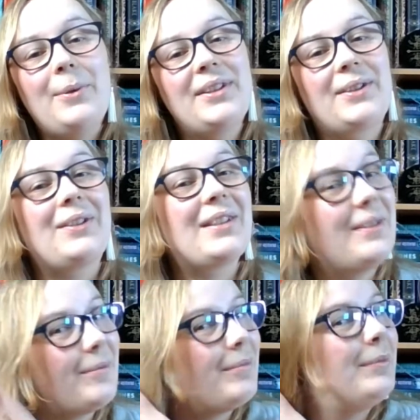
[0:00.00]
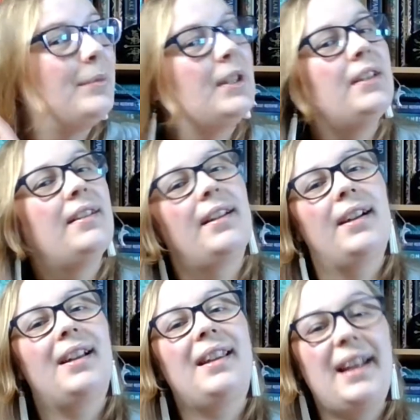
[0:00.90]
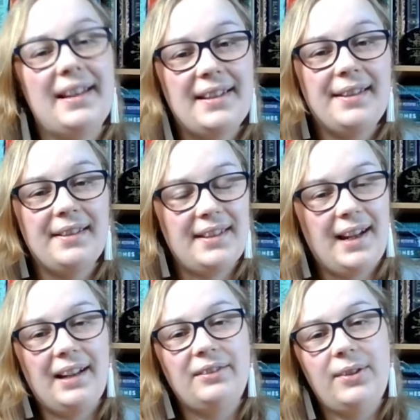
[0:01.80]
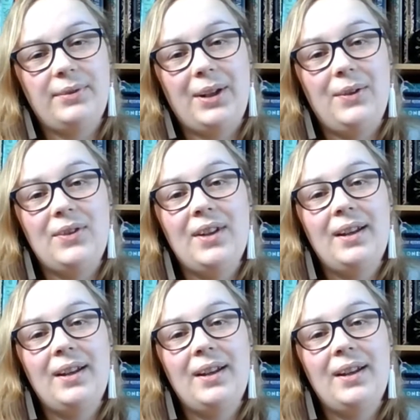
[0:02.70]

got some less than stellar reviews,